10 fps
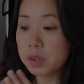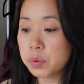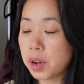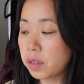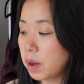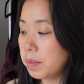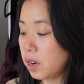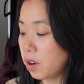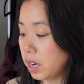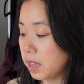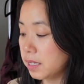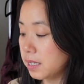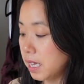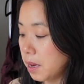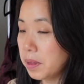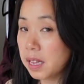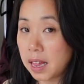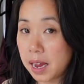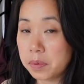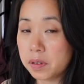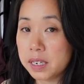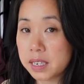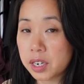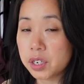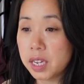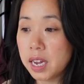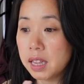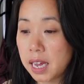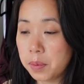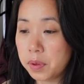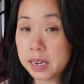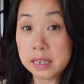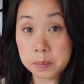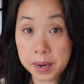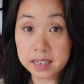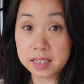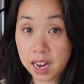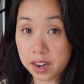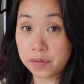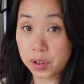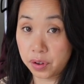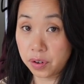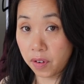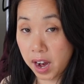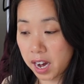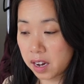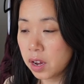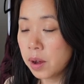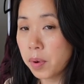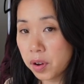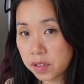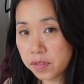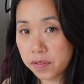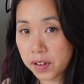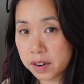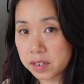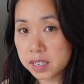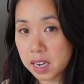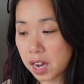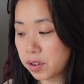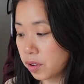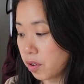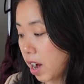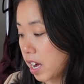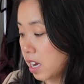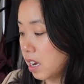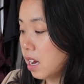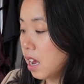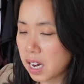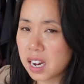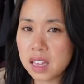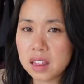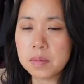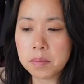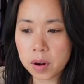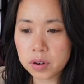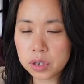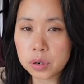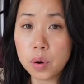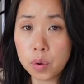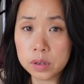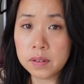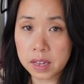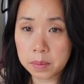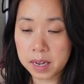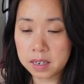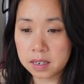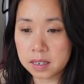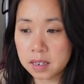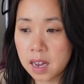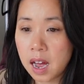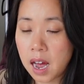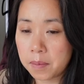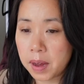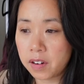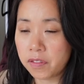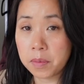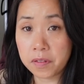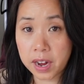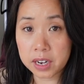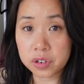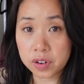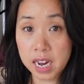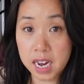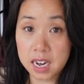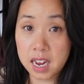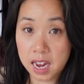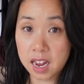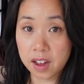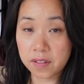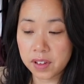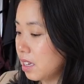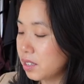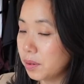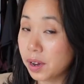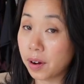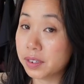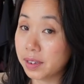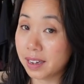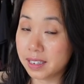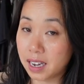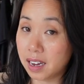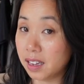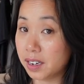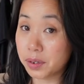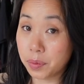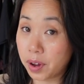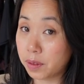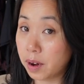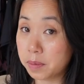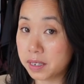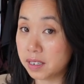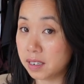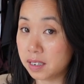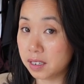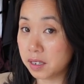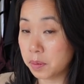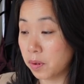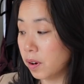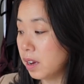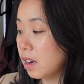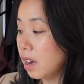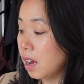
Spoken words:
it's worthwhile me noting that Sleeper the Label is actually a label that is based out of the Ukraine. Both of the founders are Ukrainian, and I think that most or all of their pieces are made from a factory in Kiev. And so it goes without saying that it's a worthwhile business to support.